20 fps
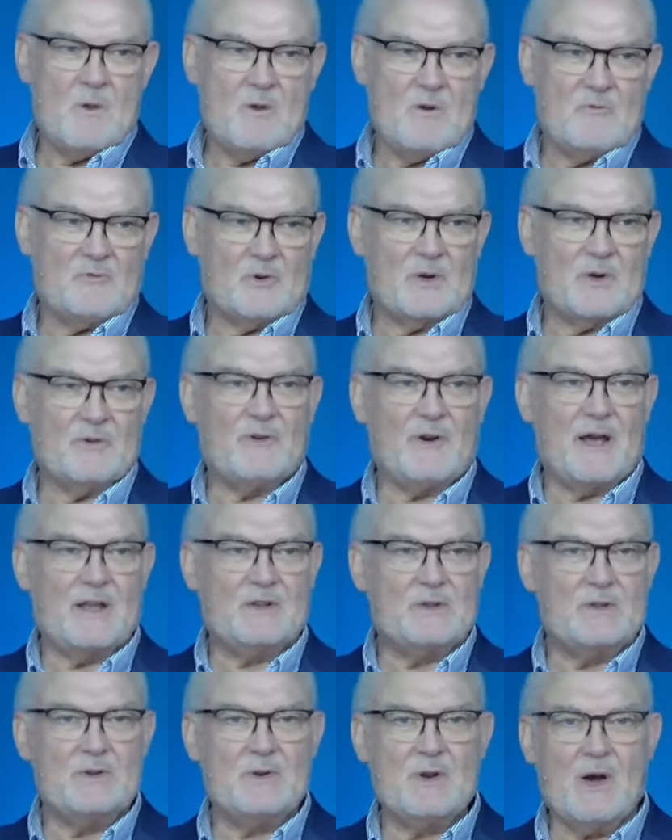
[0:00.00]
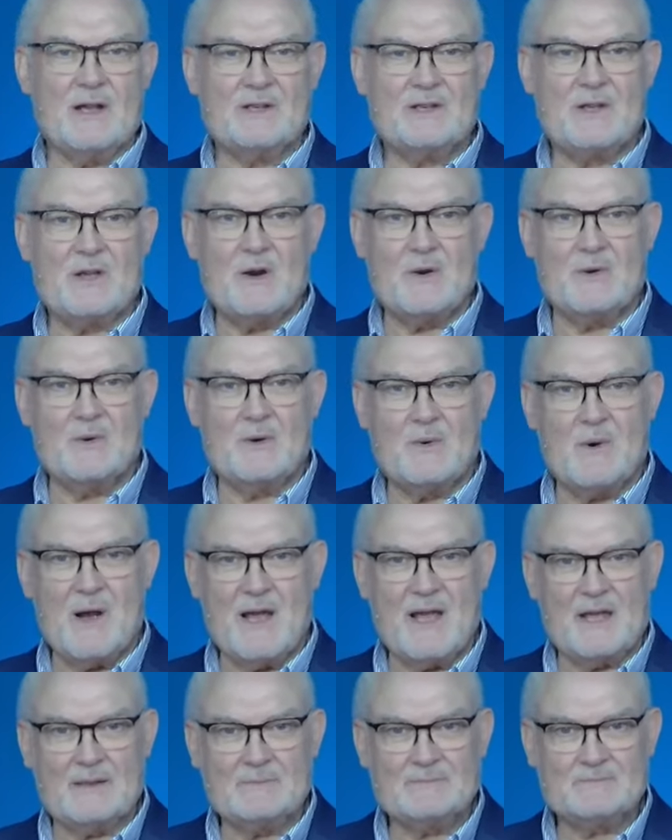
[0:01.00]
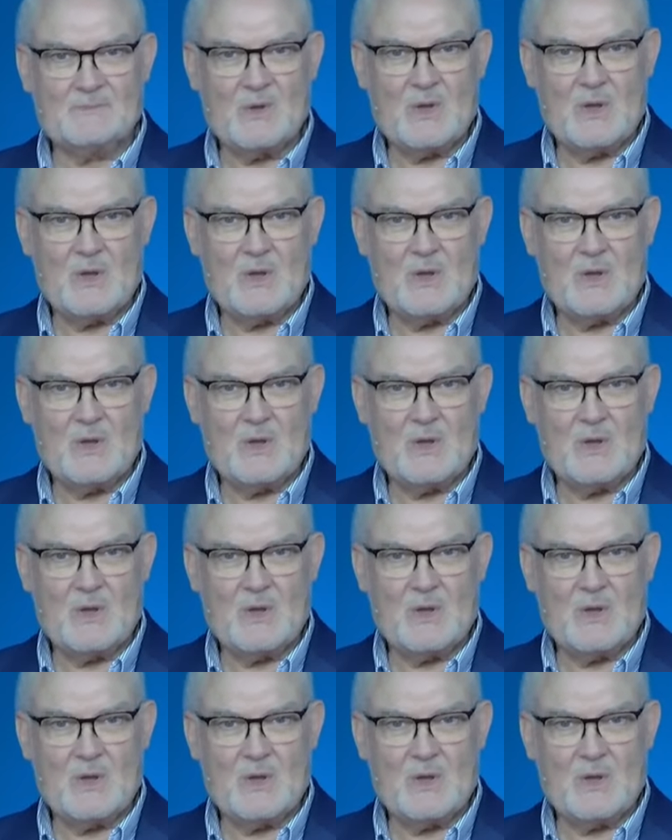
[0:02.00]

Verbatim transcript: For if I do not go away,